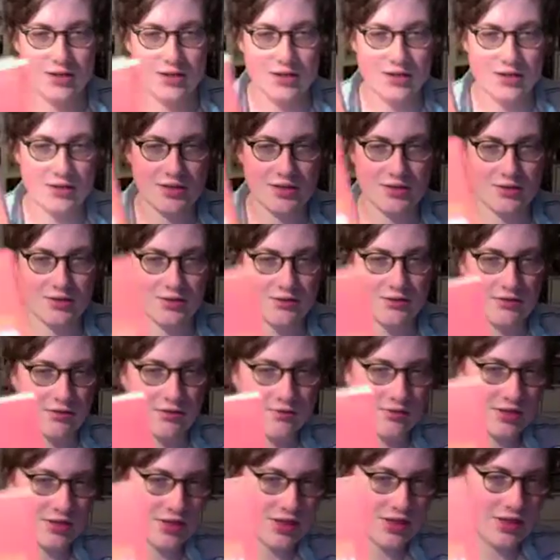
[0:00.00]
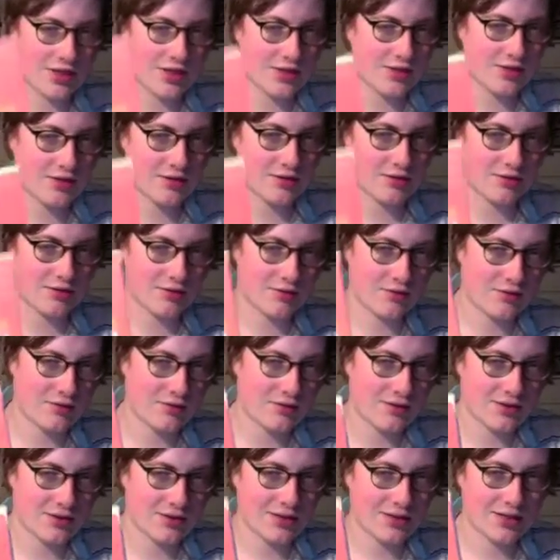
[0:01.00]
the two of them together,
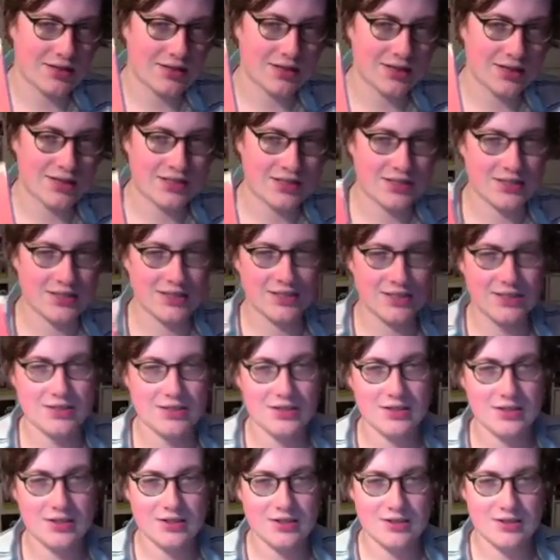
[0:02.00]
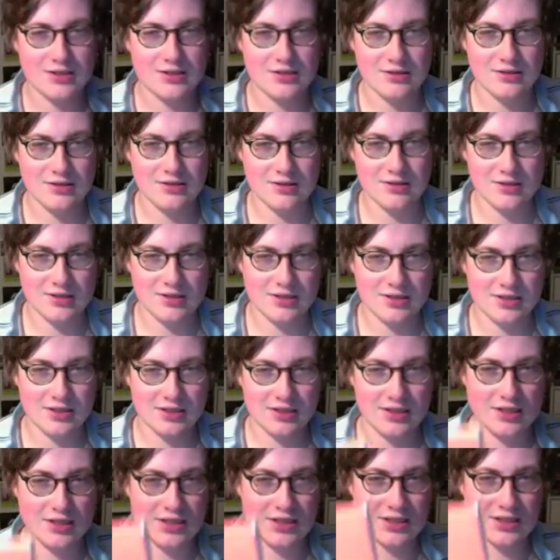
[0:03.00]
it's just,
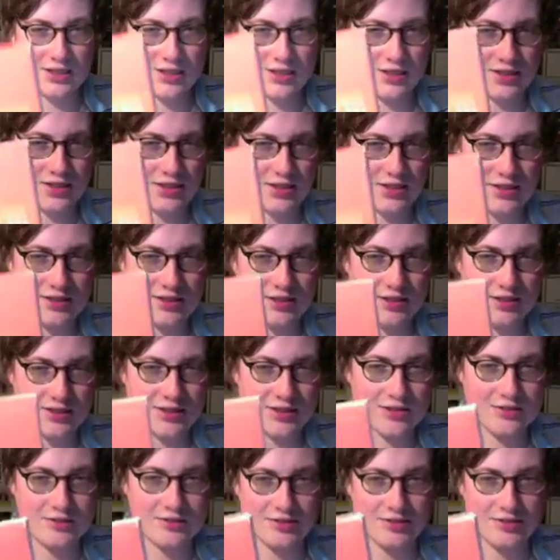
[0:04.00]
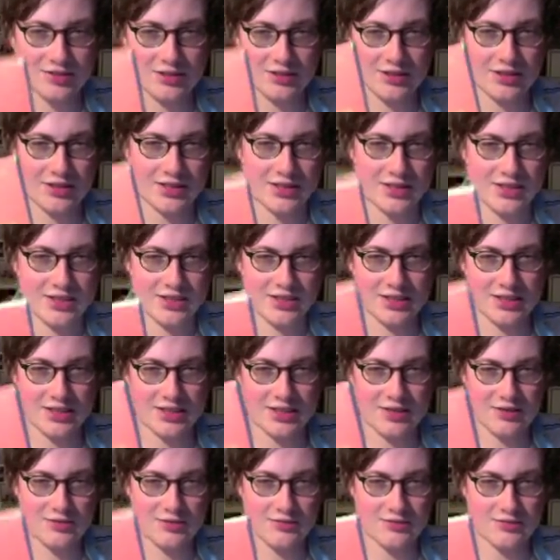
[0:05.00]
it, it's like two sides to the
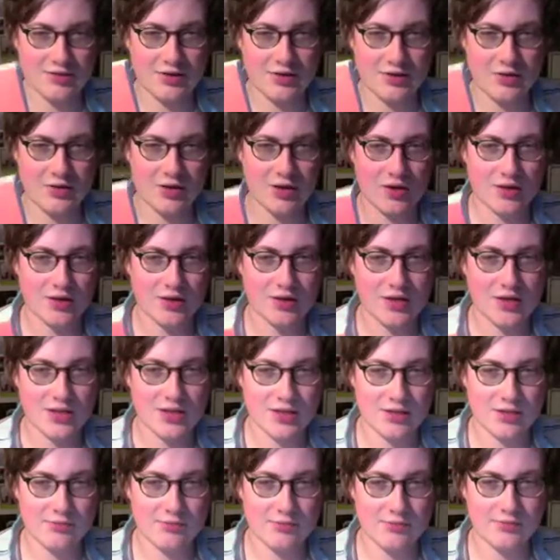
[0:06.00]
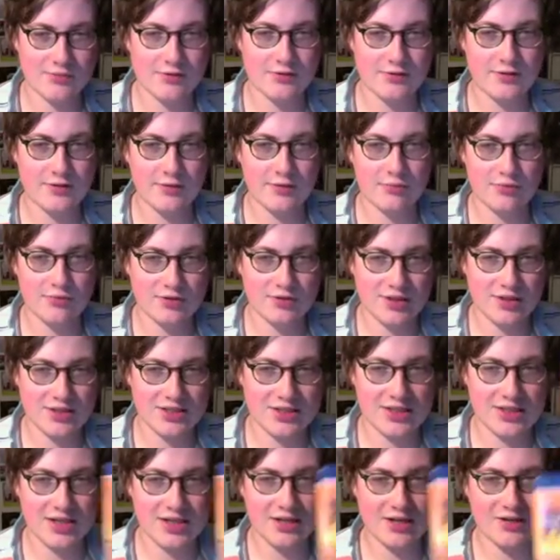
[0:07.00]
story. Like the movie brings
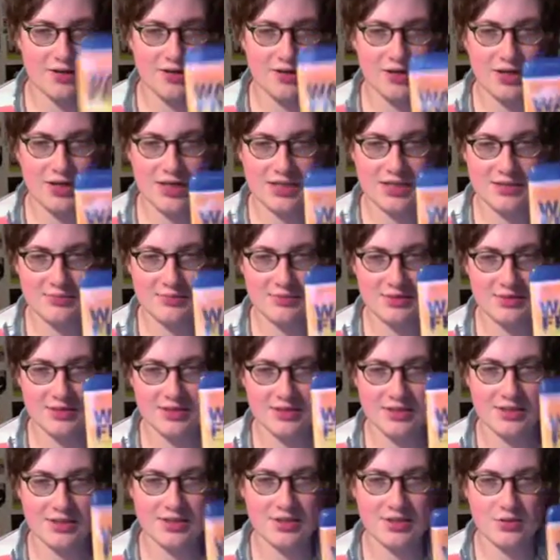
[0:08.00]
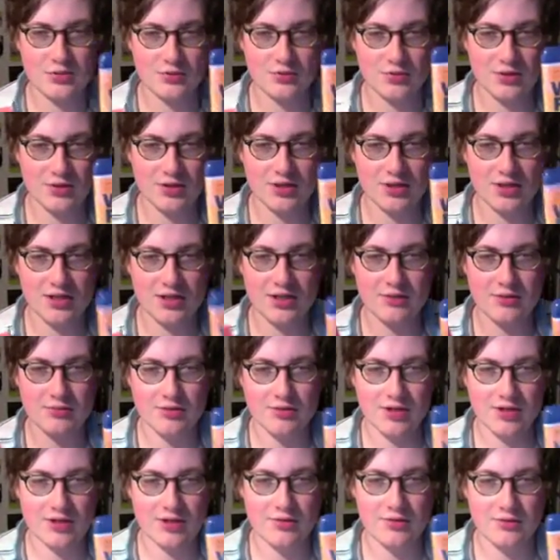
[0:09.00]
out aspects of the story that you
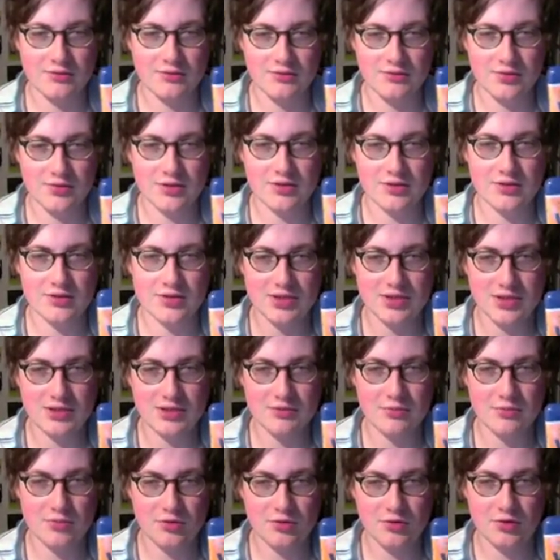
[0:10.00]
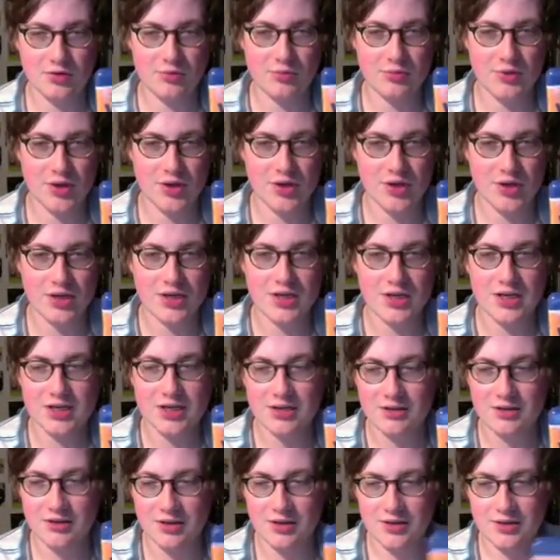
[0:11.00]
might not have noticed in the book, but
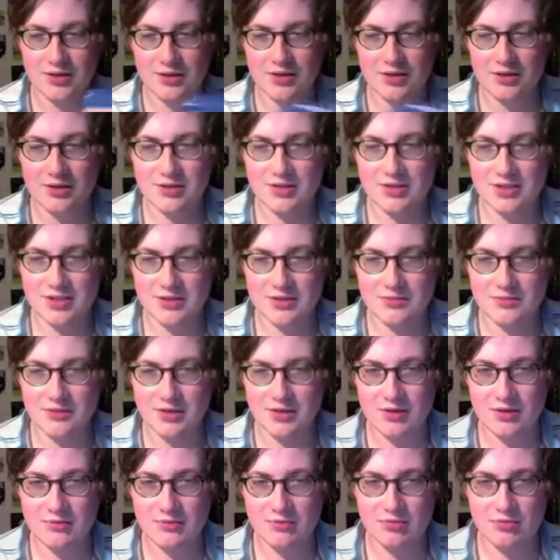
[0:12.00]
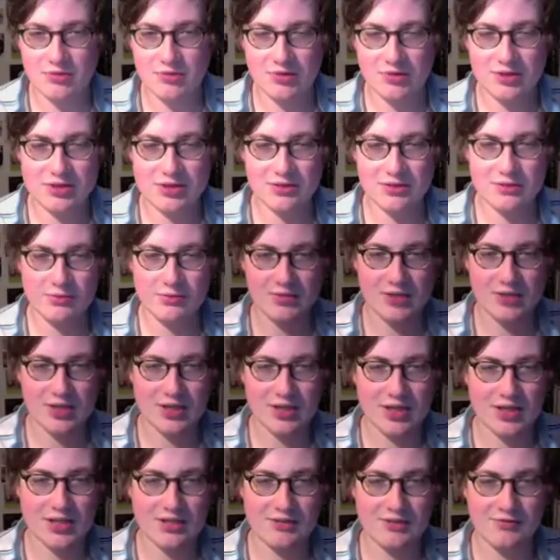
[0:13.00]
like the, some of the books a bit
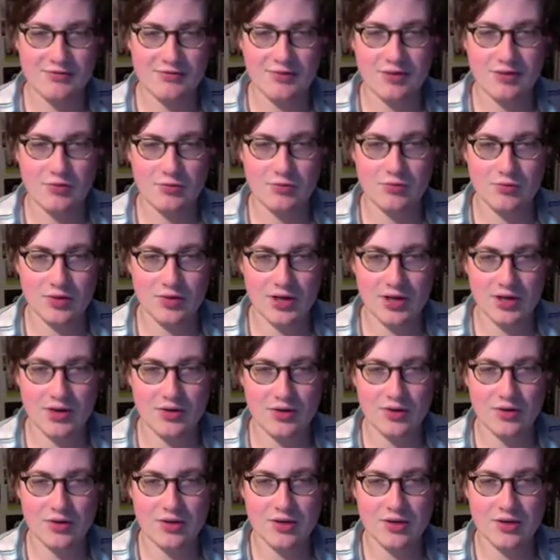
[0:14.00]
hard to figure out.